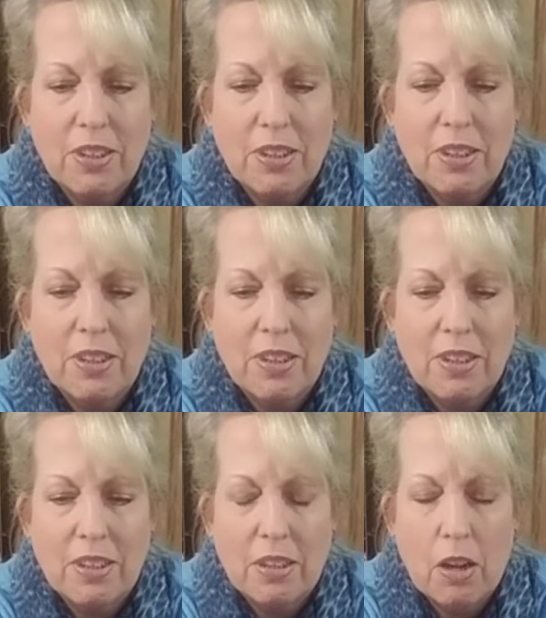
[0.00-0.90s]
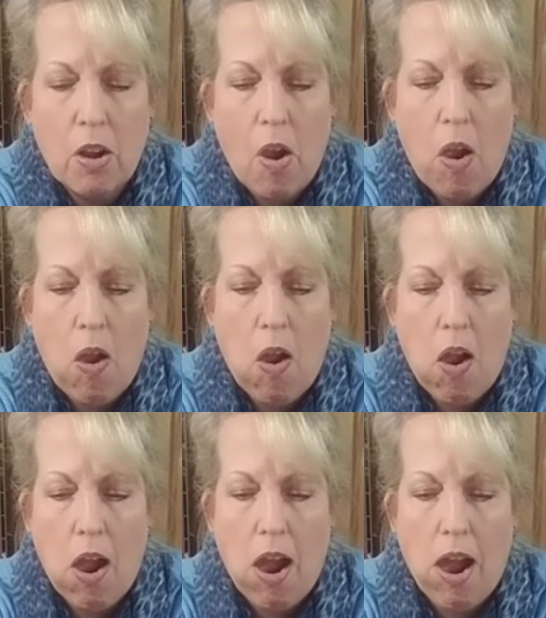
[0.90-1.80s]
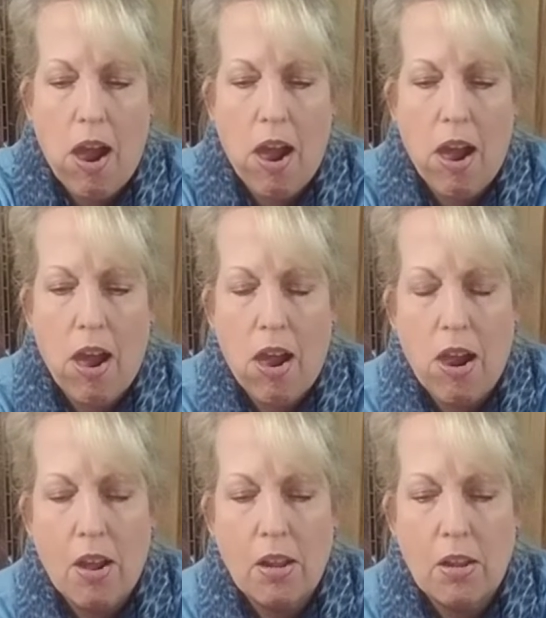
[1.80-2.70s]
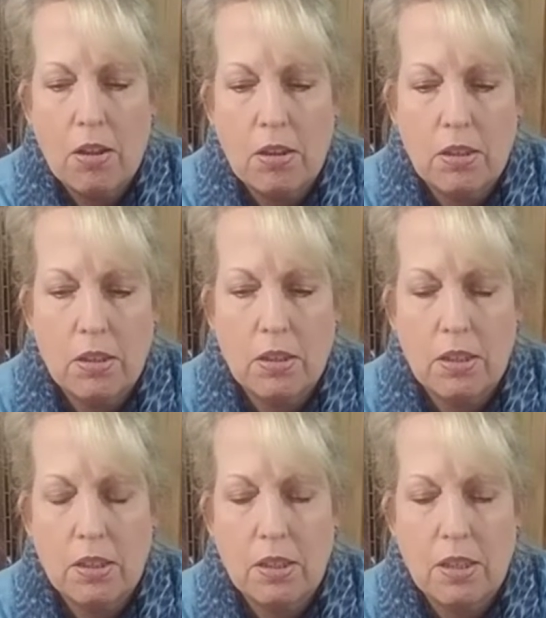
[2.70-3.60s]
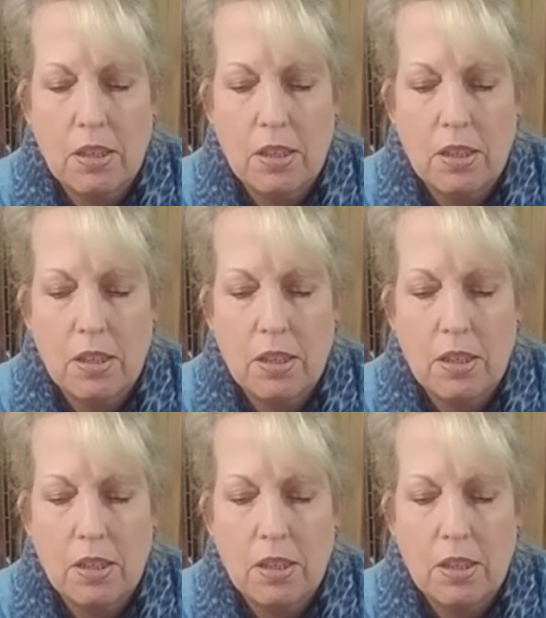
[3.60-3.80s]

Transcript: Nothing is said.